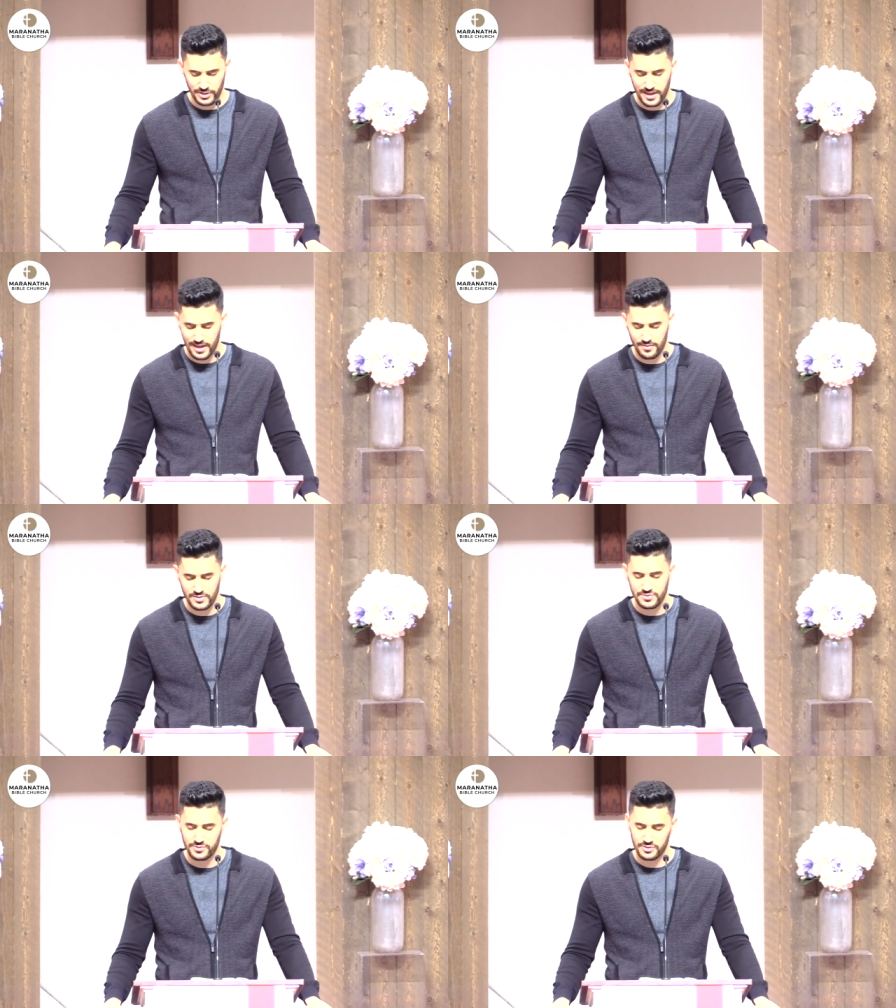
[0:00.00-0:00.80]
will not have
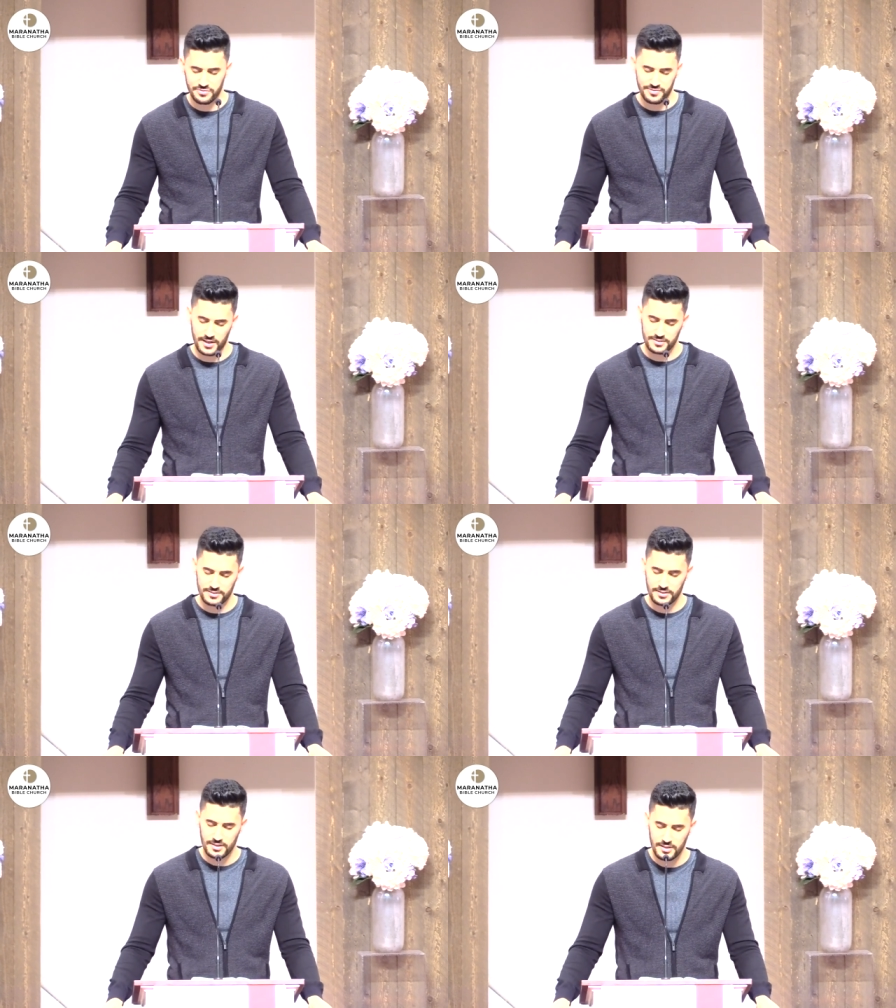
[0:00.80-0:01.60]
its full
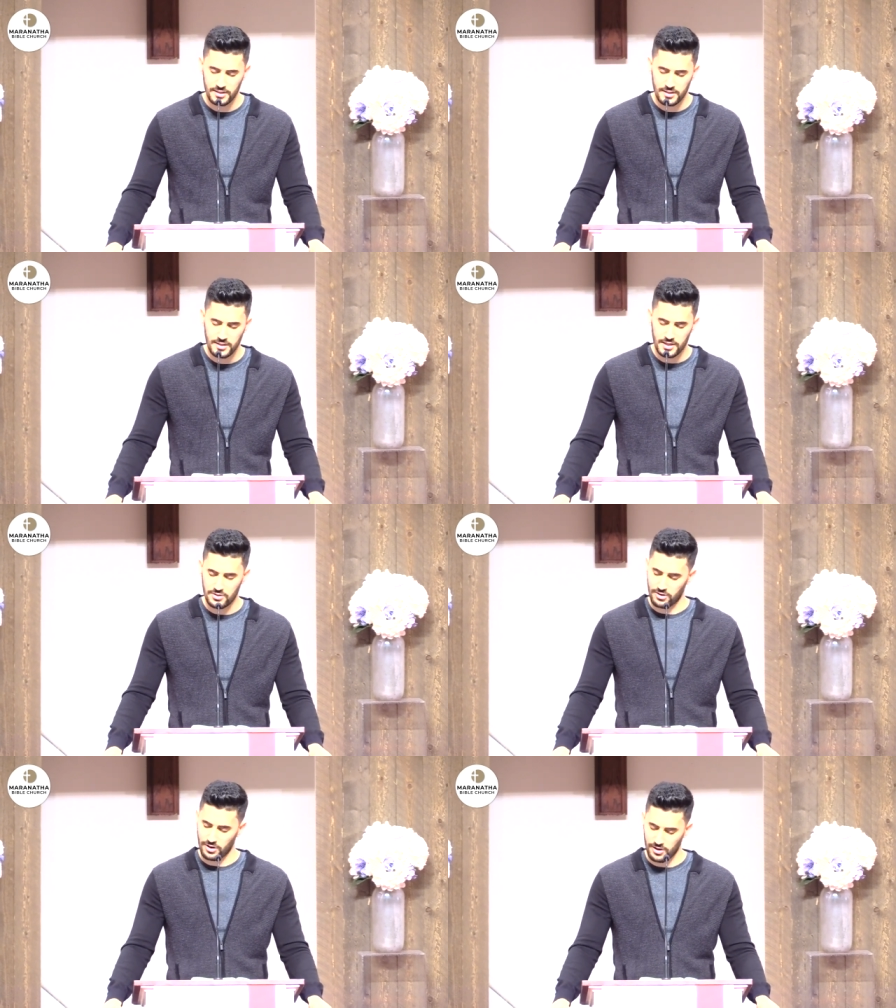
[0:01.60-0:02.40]
effect in
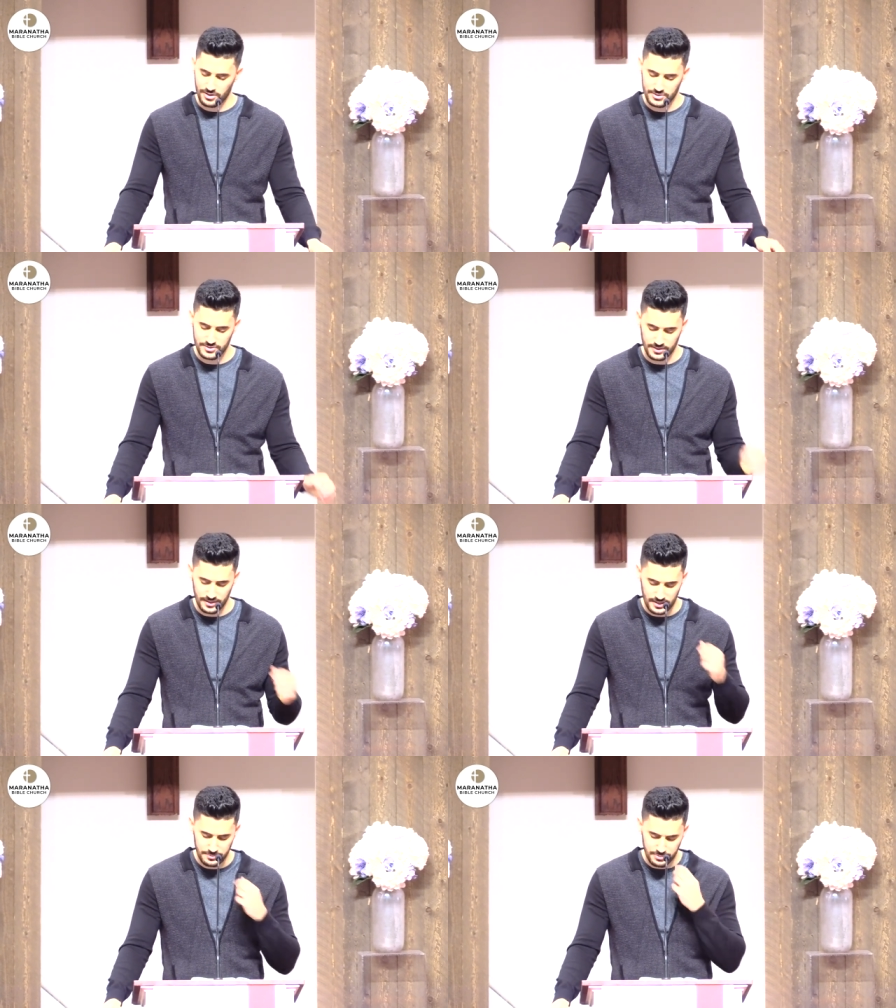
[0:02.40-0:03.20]
our hearts
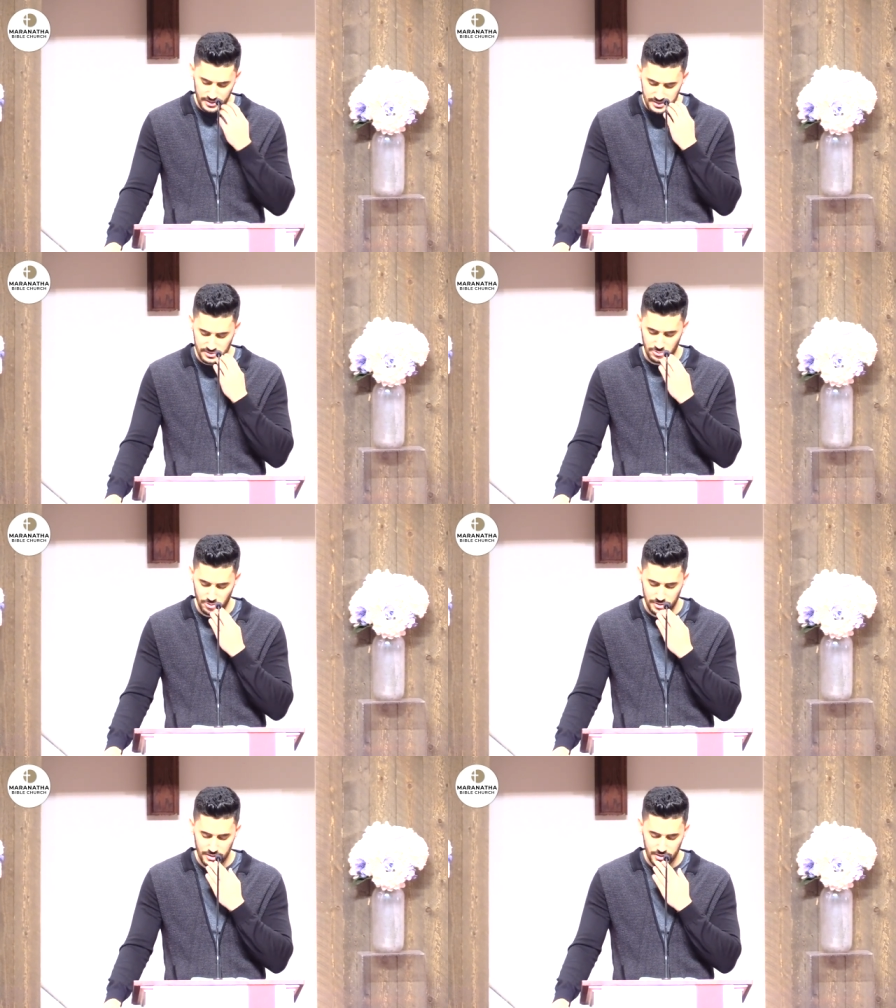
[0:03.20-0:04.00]
tonight. Please,
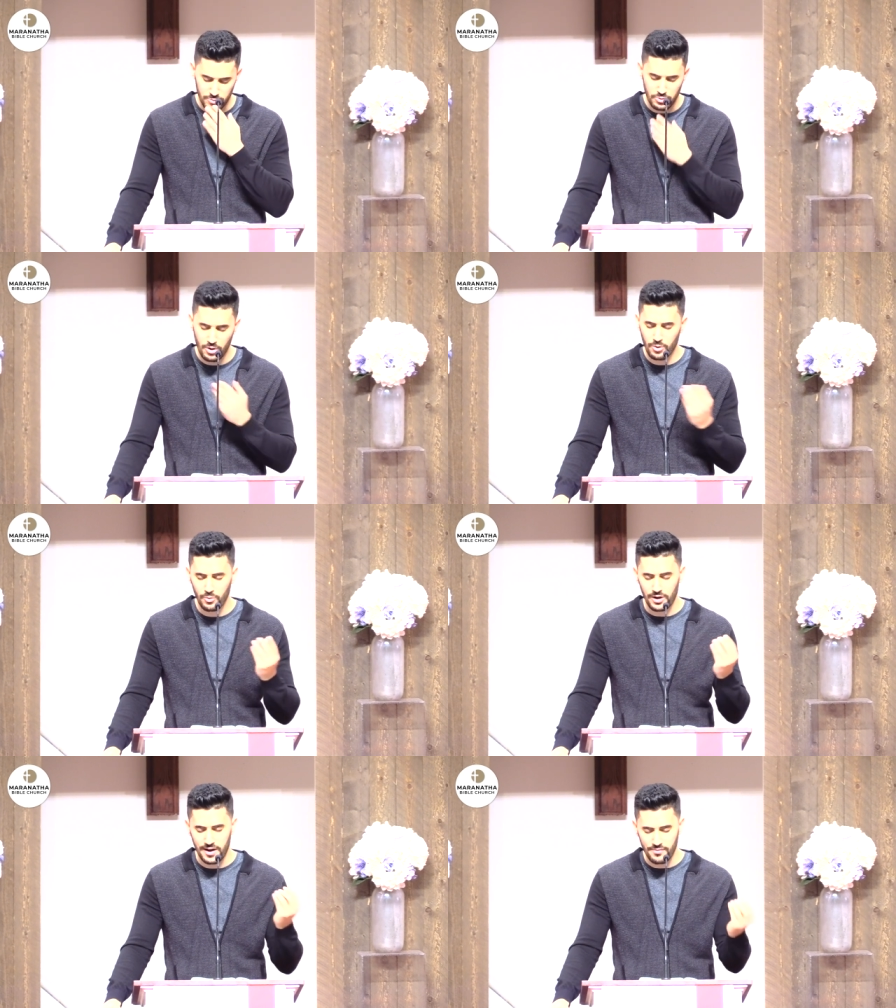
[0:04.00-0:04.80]
Lord, you know
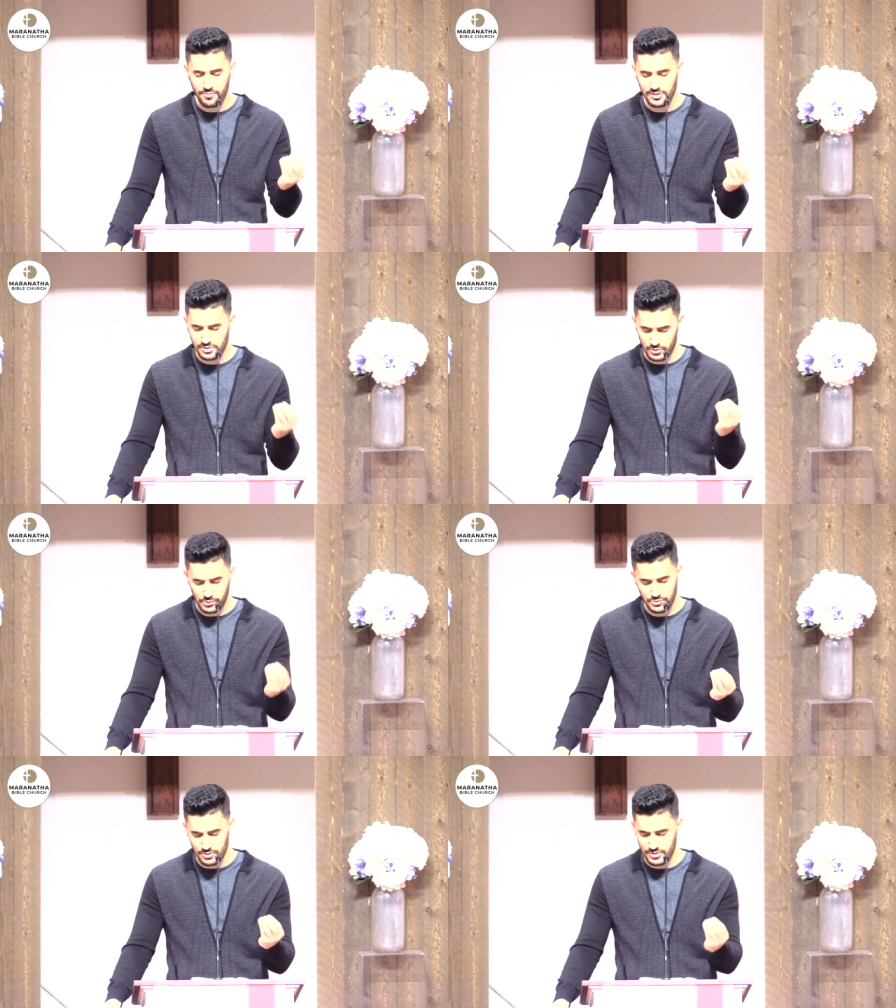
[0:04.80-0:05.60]
where every
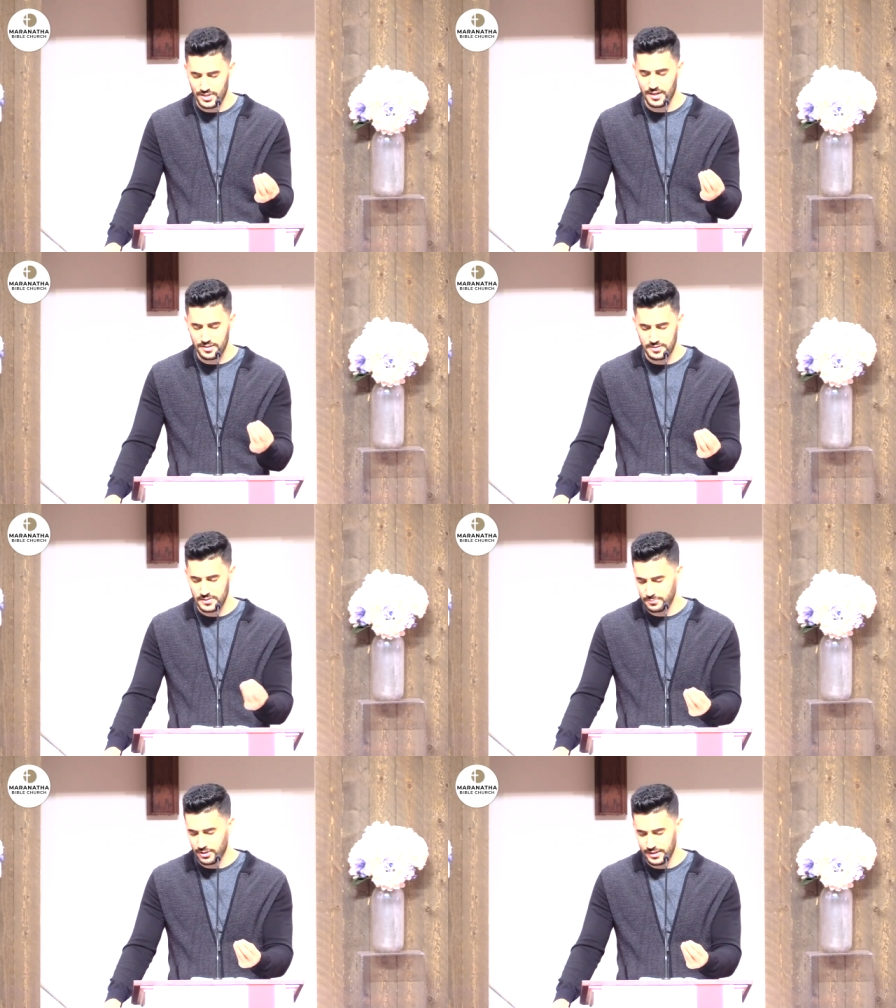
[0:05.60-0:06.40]
soldier is at in
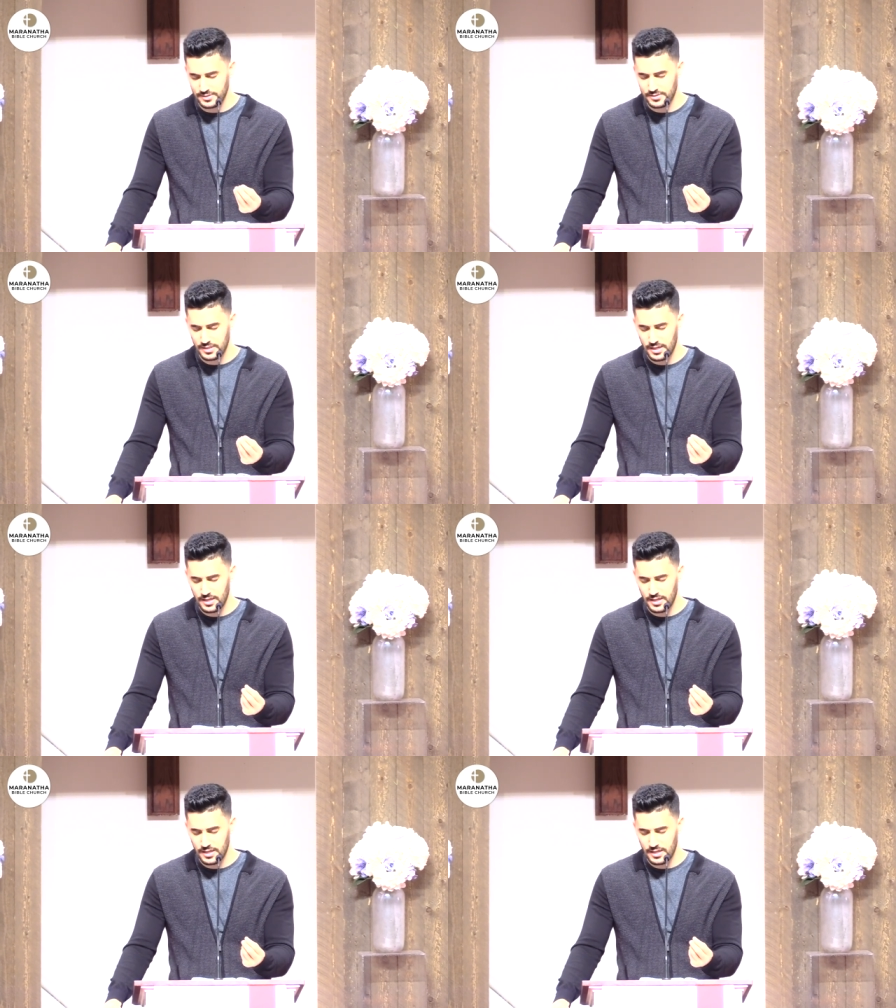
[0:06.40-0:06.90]
this place.